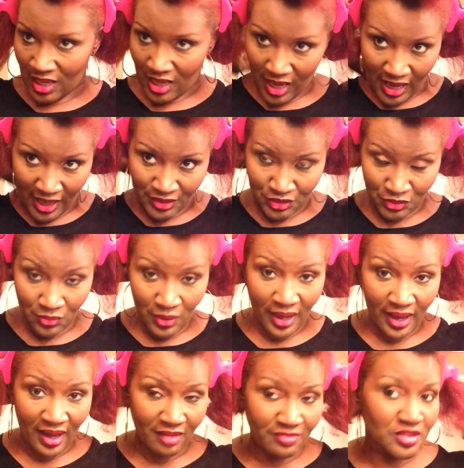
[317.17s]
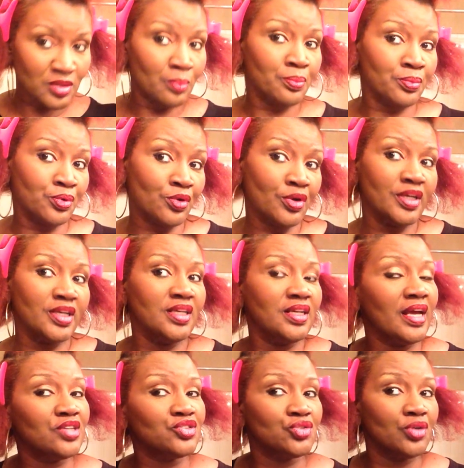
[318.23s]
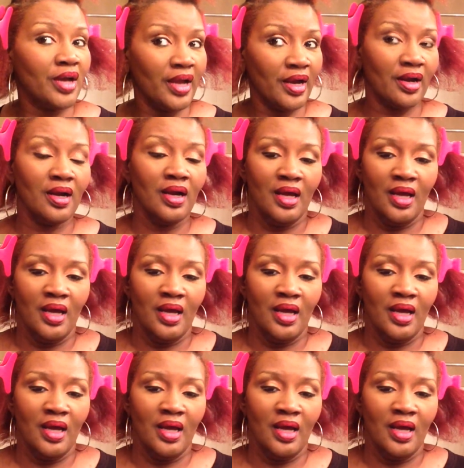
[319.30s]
I do have some pretty natural hair.